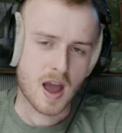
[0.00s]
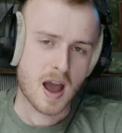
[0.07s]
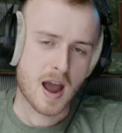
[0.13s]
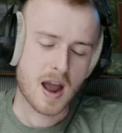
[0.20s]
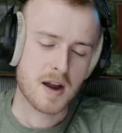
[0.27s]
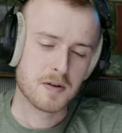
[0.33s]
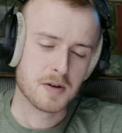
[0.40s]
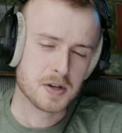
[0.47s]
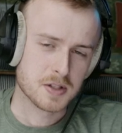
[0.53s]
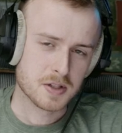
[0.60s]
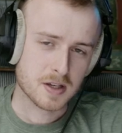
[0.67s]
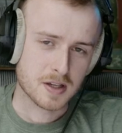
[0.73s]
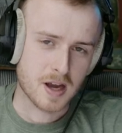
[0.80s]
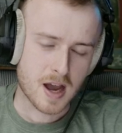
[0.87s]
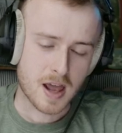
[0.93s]
I
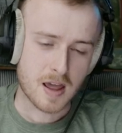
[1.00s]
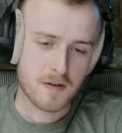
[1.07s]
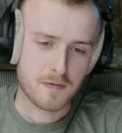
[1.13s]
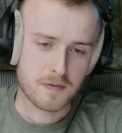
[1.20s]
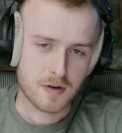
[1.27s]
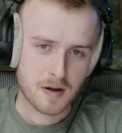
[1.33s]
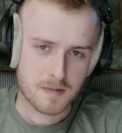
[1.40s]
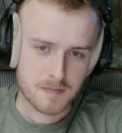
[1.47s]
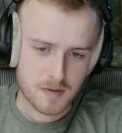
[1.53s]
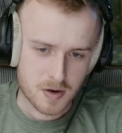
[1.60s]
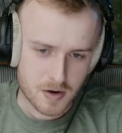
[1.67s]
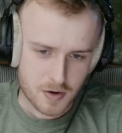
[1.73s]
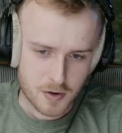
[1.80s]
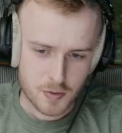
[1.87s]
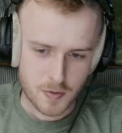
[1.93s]
originally got it from
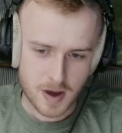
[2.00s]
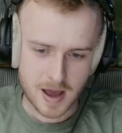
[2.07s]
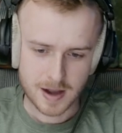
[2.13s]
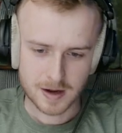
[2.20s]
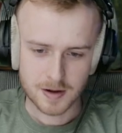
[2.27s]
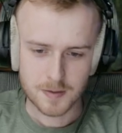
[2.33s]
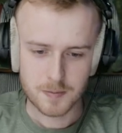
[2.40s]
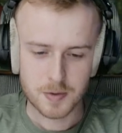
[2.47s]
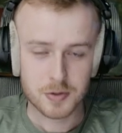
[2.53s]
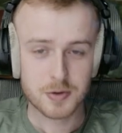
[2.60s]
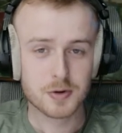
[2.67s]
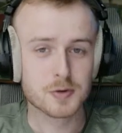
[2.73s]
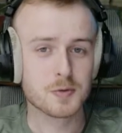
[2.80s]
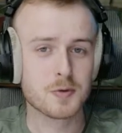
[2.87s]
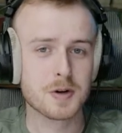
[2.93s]
Newegg, but
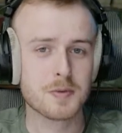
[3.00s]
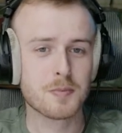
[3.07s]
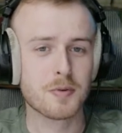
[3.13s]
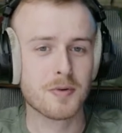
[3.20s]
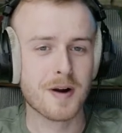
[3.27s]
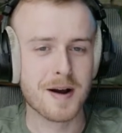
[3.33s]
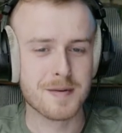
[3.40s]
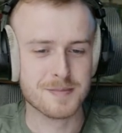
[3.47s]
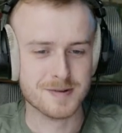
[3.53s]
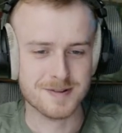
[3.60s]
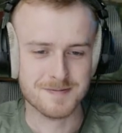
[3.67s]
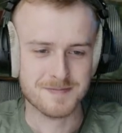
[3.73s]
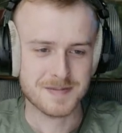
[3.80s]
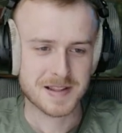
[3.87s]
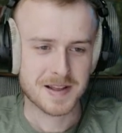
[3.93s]
there's one problem.
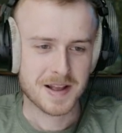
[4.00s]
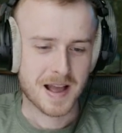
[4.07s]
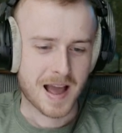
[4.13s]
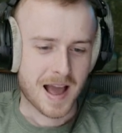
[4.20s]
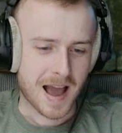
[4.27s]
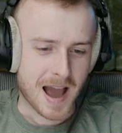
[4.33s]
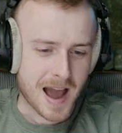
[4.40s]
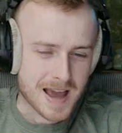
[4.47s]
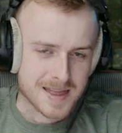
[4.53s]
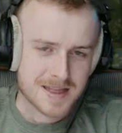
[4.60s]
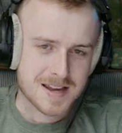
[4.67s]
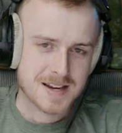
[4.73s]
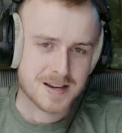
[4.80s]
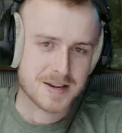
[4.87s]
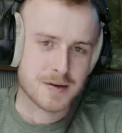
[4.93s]
I
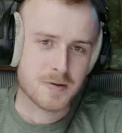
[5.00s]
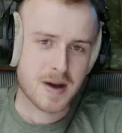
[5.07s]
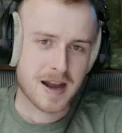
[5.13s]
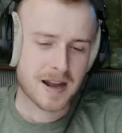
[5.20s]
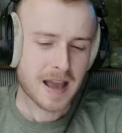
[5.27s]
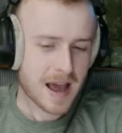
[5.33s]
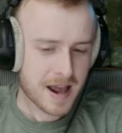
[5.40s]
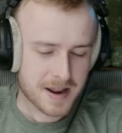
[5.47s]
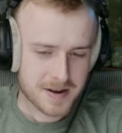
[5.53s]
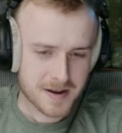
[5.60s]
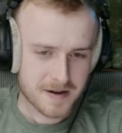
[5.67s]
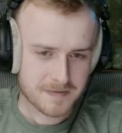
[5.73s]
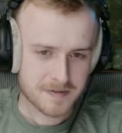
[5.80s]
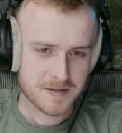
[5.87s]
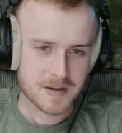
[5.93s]
think Newegg had
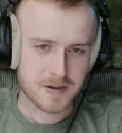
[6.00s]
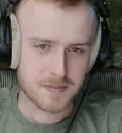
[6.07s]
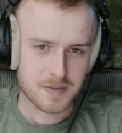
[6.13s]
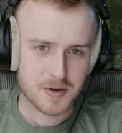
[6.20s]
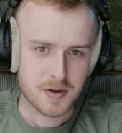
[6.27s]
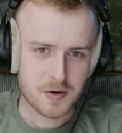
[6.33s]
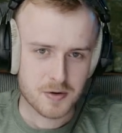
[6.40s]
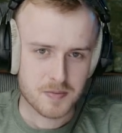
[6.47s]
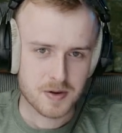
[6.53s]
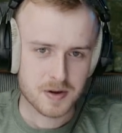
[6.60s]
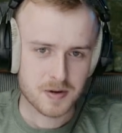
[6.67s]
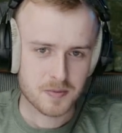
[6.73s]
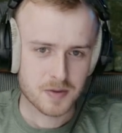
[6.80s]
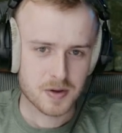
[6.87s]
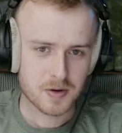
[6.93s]
enough of them too,
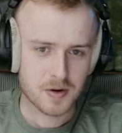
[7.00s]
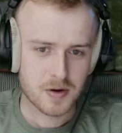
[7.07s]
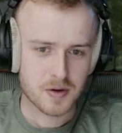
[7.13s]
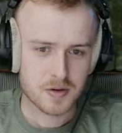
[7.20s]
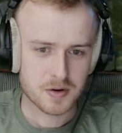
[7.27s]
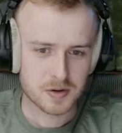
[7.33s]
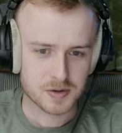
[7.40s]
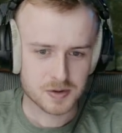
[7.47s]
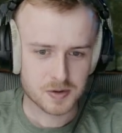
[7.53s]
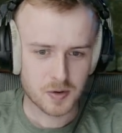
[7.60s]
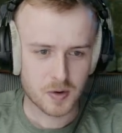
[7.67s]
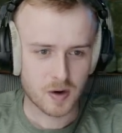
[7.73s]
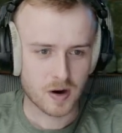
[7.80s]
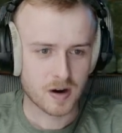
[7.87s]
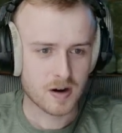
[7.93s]
because when you go to their
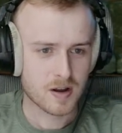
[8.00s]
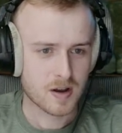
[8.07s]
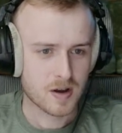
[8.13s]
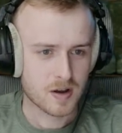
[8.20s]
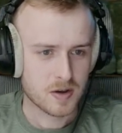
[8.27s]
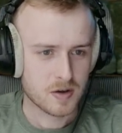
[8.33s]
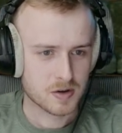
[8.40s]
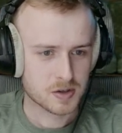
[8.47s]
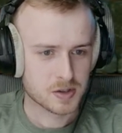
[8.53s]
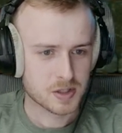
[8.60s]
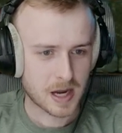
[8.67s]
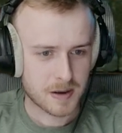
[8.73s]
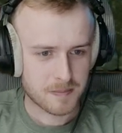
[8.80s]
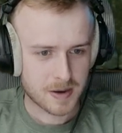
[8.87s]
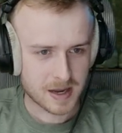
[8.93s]
store, you can
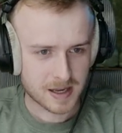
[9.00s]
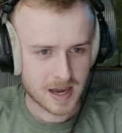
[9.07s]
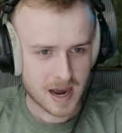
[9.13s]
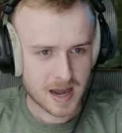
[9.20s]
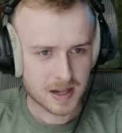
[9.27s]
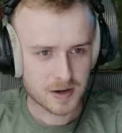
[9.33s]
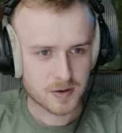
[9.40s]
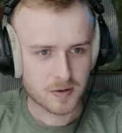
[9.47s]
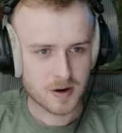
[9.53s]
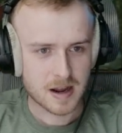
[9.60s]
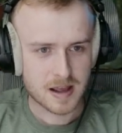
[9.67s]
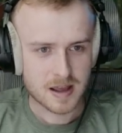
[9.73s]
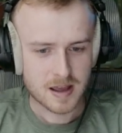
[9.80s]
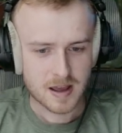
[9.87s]
shop by category.